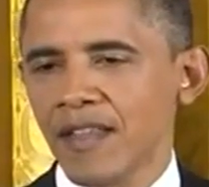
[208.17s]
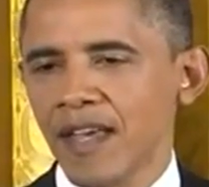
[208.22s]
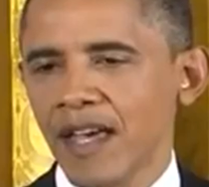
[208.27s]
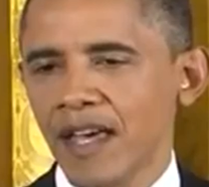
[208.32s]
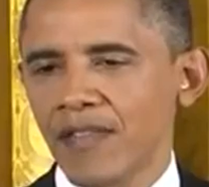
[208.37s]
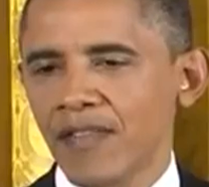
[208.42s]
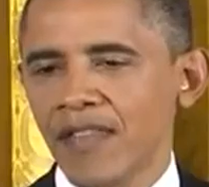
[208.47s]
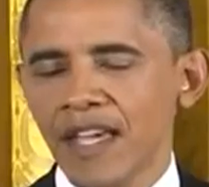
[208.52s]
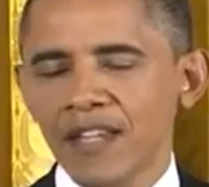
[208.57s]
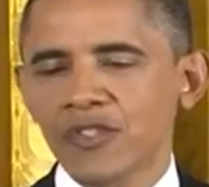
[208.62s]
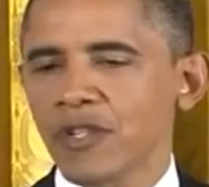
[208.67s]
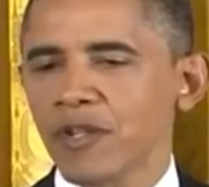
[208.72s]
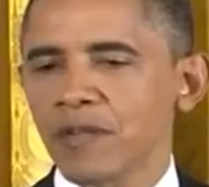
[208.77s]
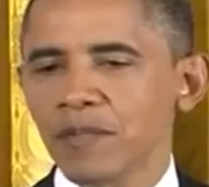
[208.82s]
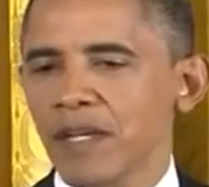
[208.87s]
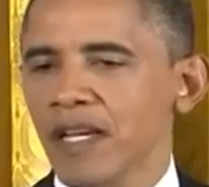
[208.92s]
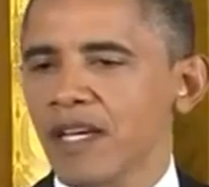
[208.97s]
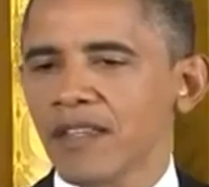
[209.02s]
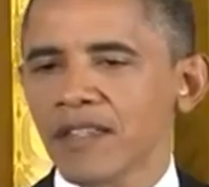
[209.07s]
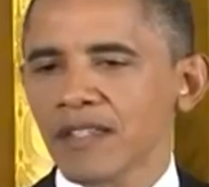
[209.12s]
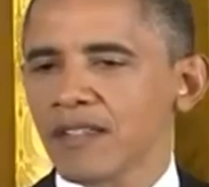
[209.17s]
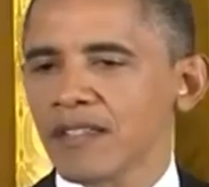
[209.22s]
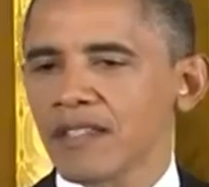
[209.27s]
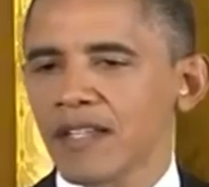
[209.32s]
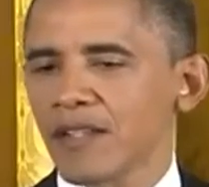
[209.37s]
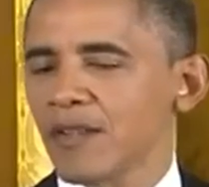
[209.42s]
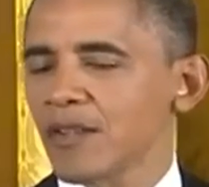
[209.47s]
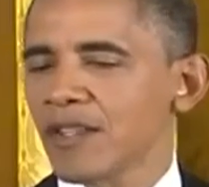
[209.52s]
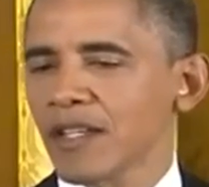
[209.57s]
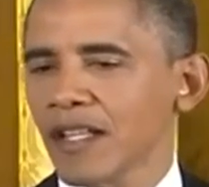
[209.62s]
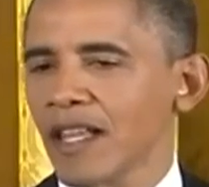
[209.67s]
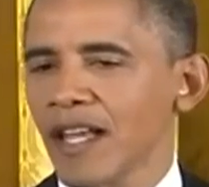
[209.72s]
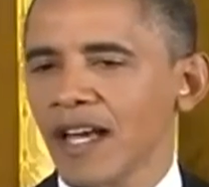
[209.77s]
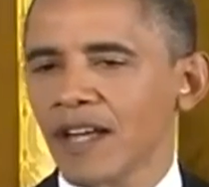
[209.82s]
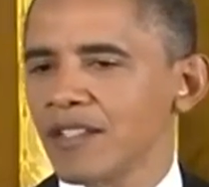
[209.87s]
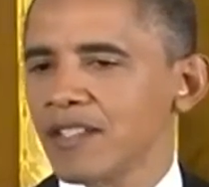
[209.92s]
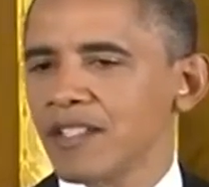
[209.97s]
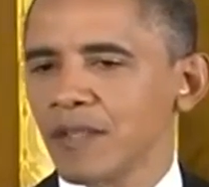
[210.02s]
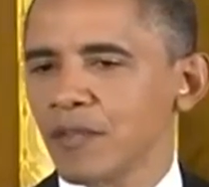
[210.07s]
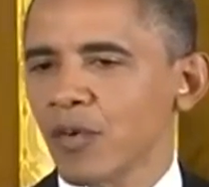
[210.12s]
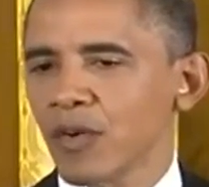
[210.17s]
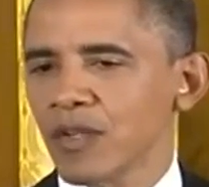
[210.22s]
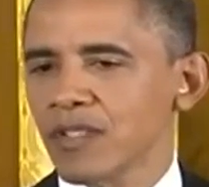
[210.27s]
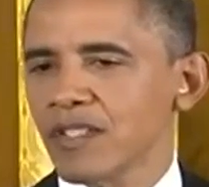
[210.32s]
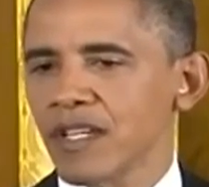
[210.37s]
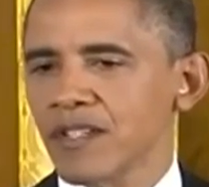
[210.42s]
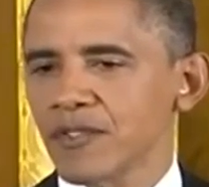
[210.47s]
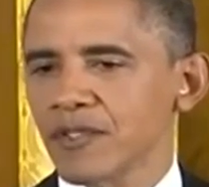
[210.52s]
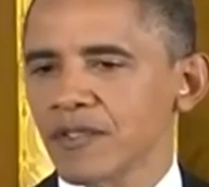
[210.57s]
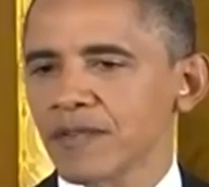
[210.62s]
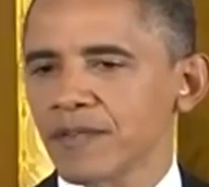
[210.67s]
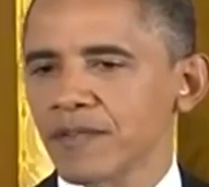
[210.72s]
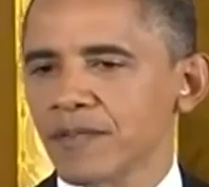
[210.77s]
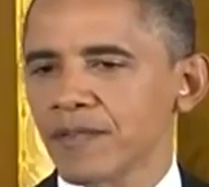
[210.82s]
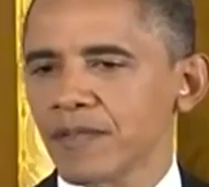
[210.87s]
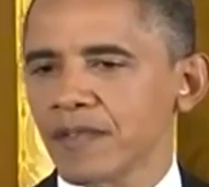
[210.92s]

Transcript: that they shouldn't be under the cloud of deportation,